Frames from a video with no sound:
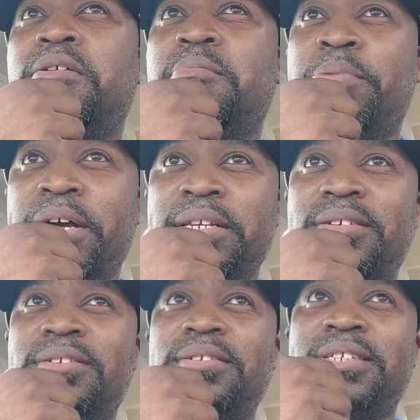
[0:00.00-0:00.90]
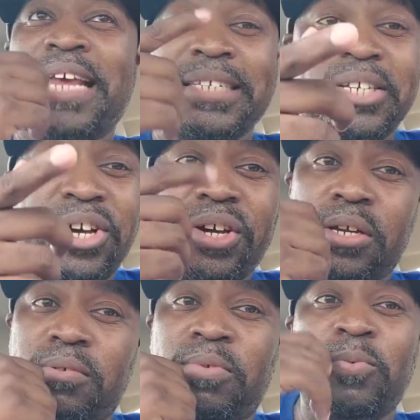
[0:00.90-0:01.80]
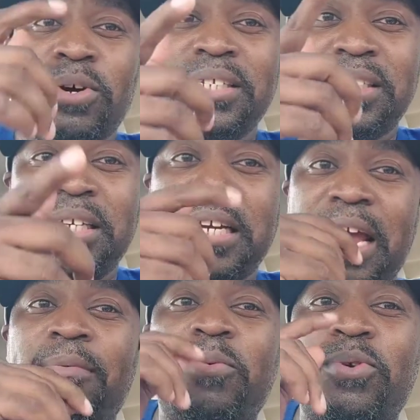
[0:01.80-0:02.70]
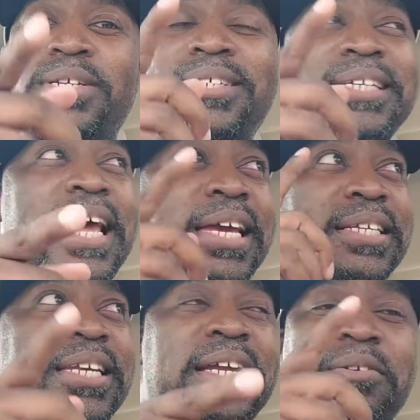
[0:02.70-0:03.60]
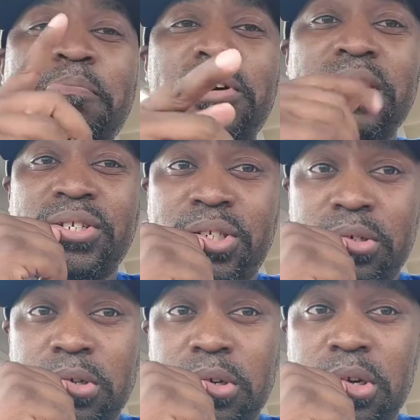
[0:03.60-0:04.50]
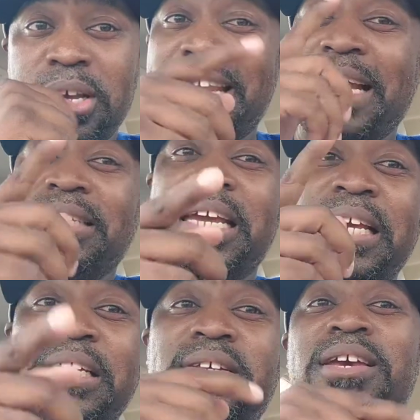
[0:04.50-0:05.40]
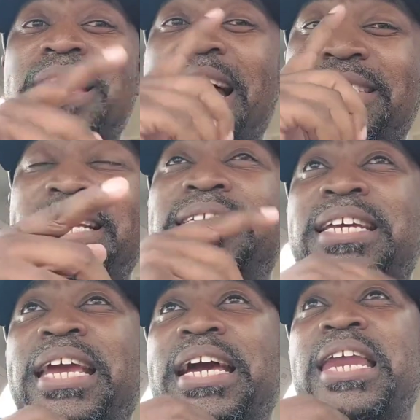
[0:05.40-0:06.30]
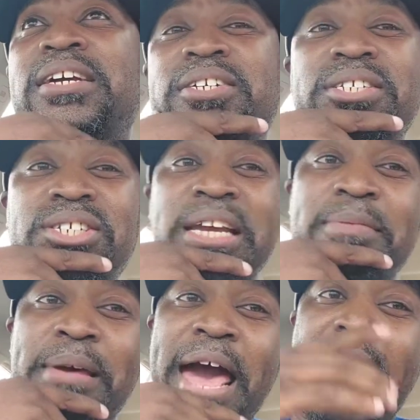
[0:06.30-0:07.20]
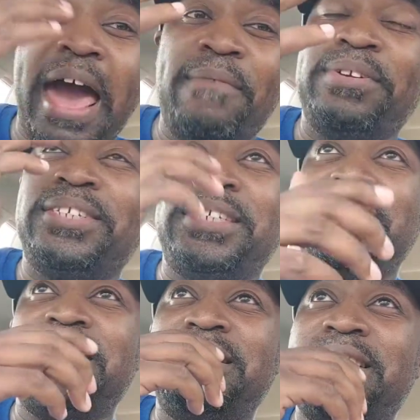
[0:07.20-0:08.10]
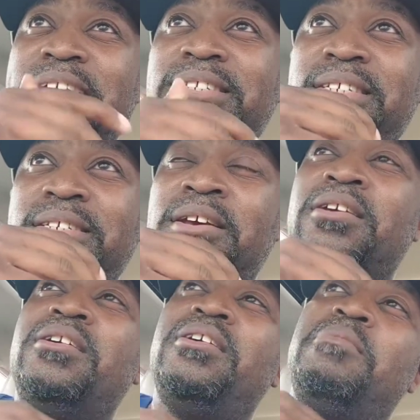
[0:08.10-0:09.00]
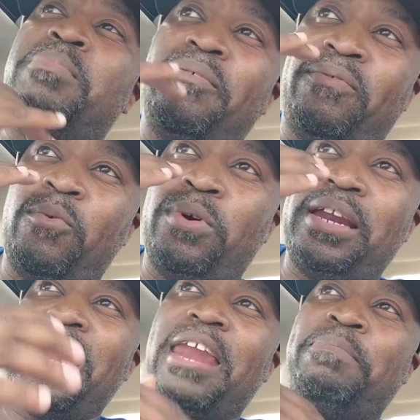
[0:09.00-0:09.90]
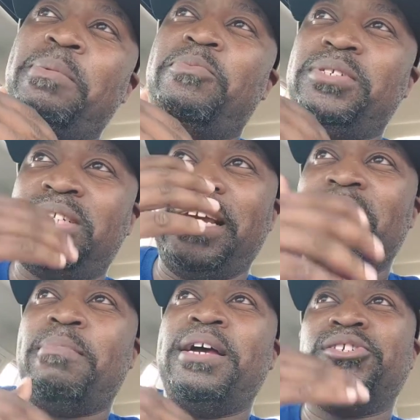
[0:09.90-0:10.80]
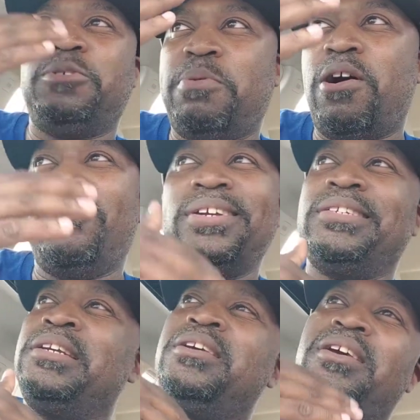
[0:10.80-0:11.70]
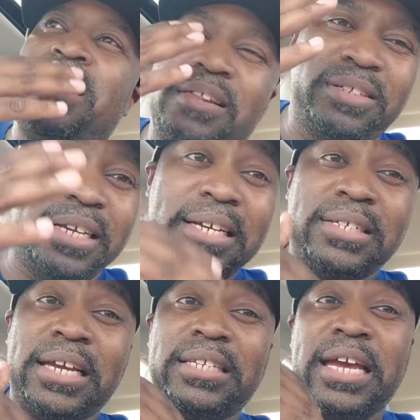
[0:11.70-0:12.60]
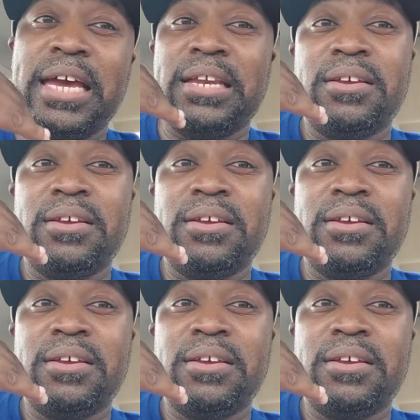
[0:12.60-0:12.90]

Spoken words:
But that's good. We want to see that. We want to see how he take the punch. And I think Tank got a good chin, man. I haven't seen it tested, but from what a lot of people were saying about his sparring and other things like that,